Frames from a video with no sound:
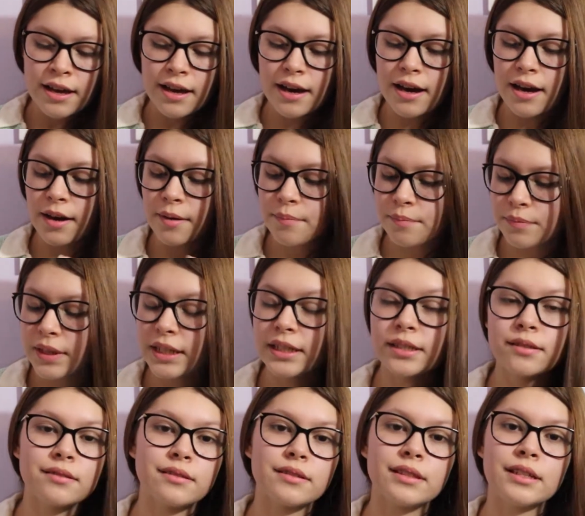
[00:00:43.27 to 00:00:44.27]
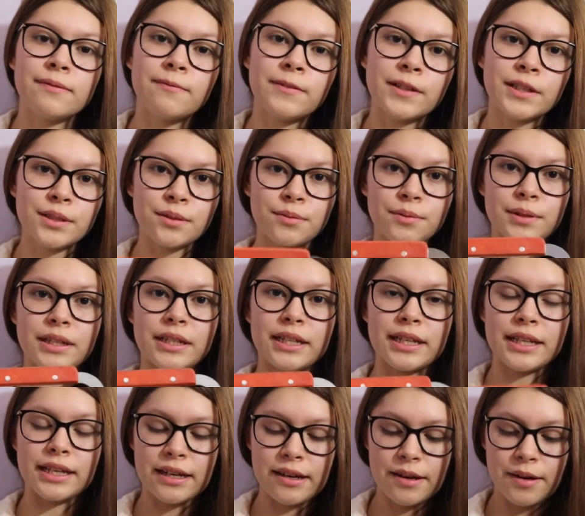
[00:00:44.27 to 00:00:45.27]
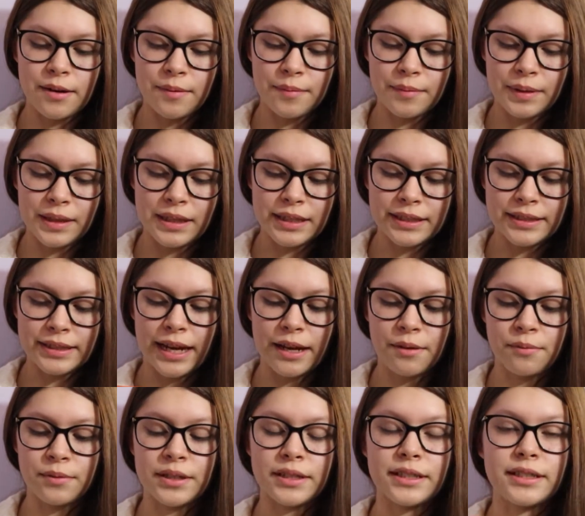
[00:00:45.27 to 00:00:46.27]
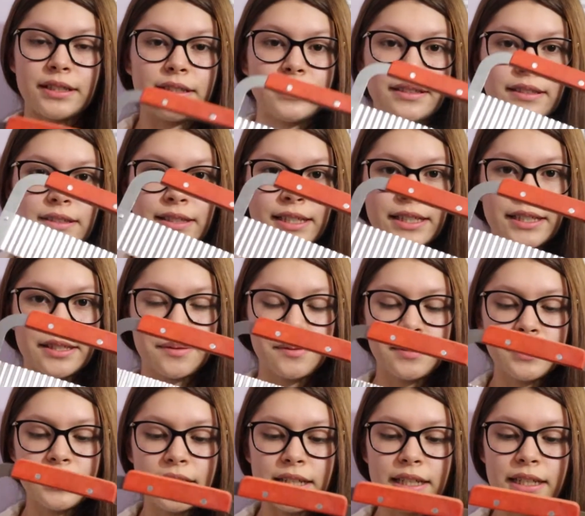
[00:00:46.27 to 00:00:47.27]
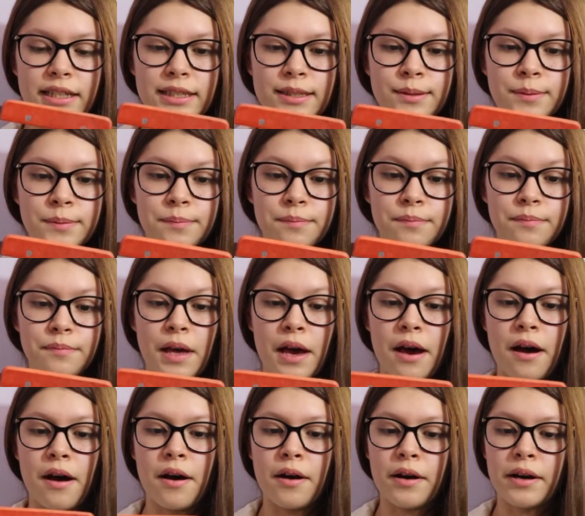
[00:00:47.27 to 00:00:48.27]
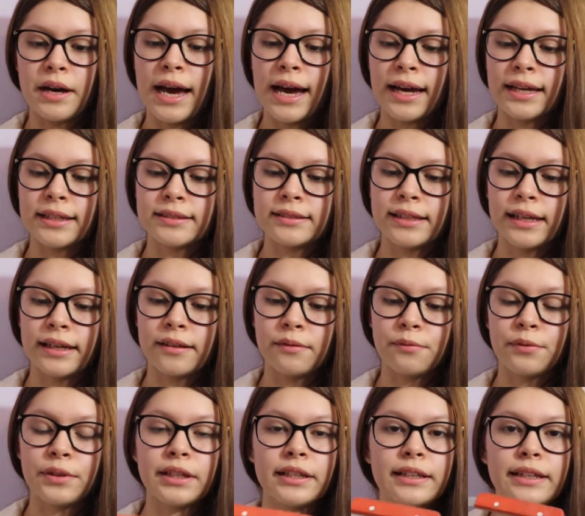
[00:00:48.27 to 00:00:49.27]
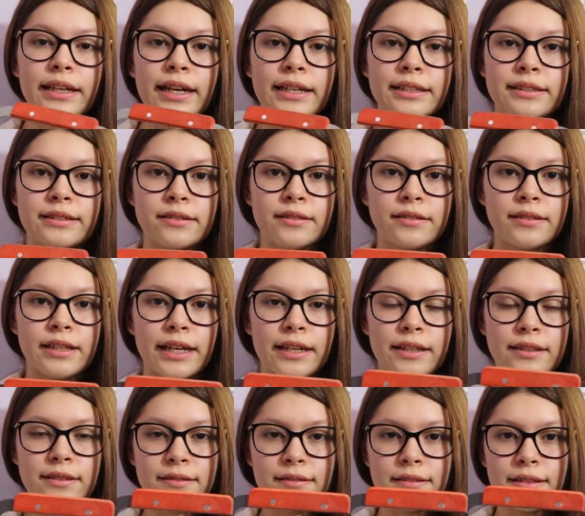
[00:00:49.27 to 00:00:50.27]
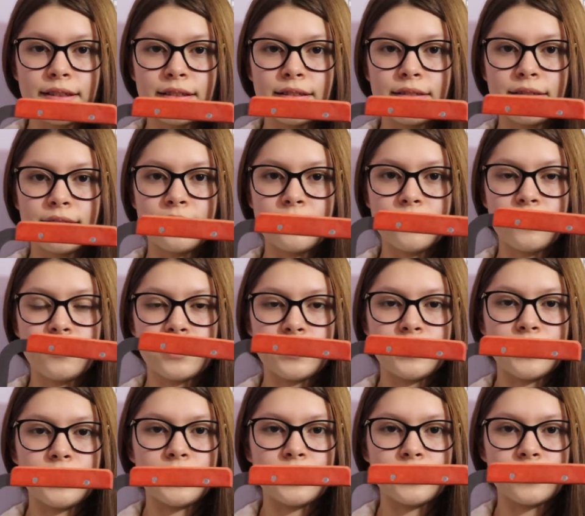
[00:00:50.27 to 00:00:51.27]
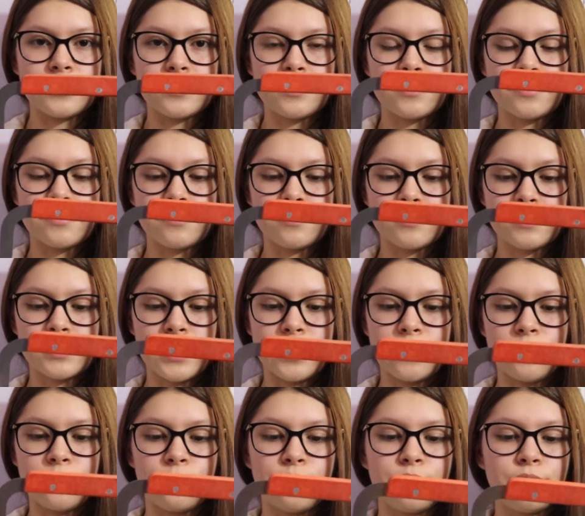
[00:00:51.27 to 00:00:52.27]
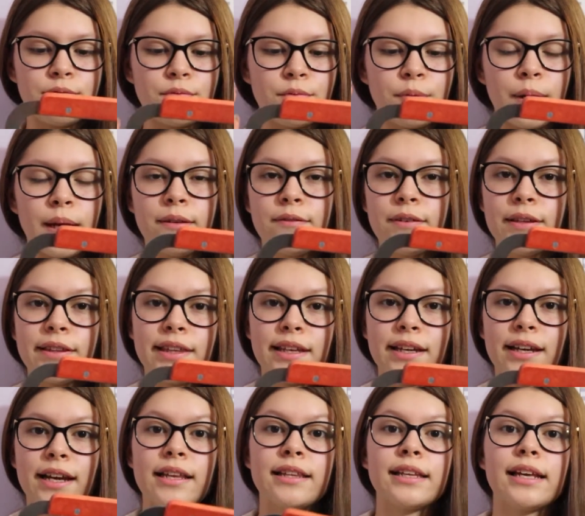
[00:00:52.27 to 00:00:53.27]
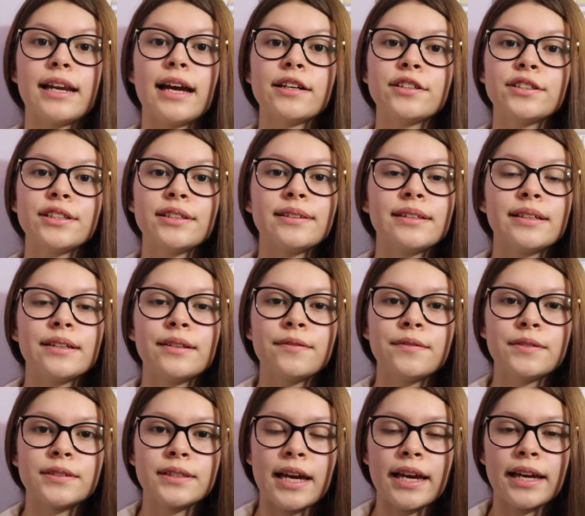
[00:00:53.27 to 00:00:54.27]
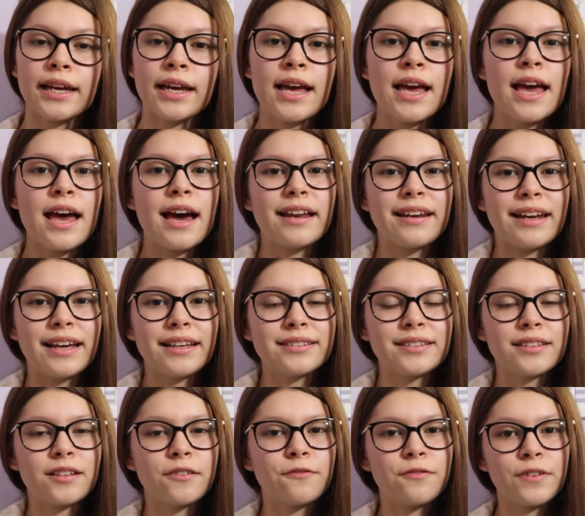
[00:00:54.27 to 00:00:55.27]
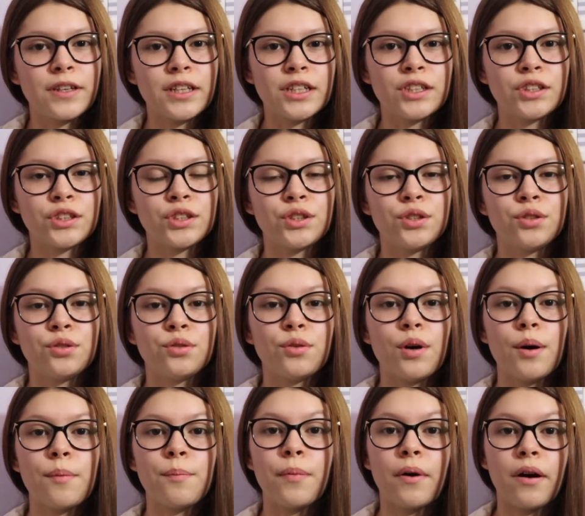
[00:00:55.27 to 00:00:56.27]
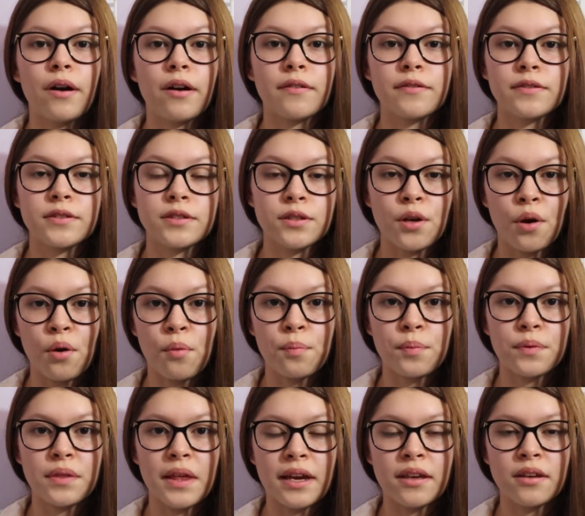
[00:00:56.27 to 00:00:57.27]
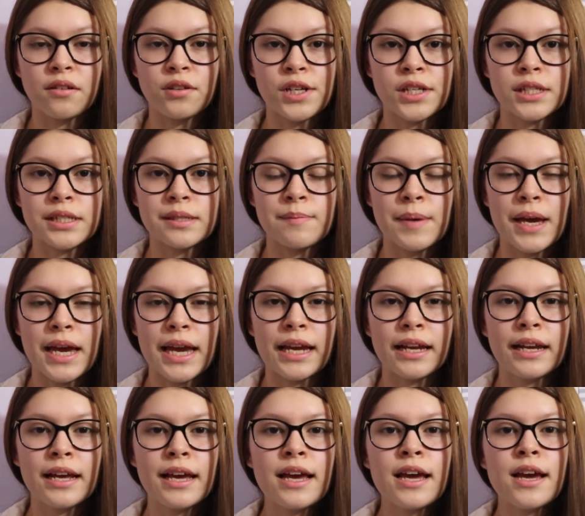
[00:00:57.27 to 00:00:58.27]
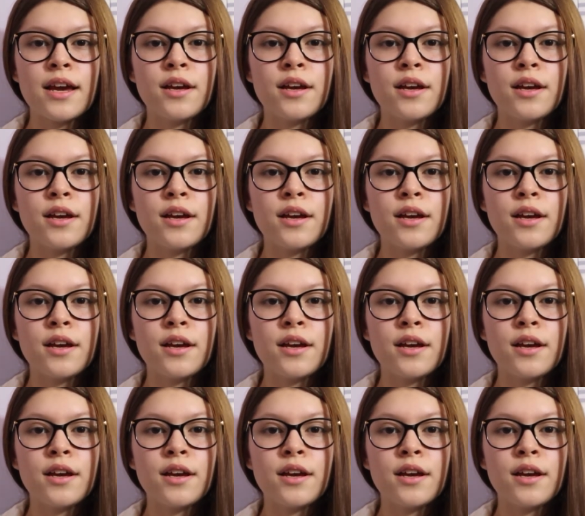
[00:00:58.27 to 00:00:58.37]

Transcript: The first one in the set was this one. It's has like a really nice little, like, you could see this kind of wavy thing, and that actually leaves like a nice little finish to a bar of soap that you just made.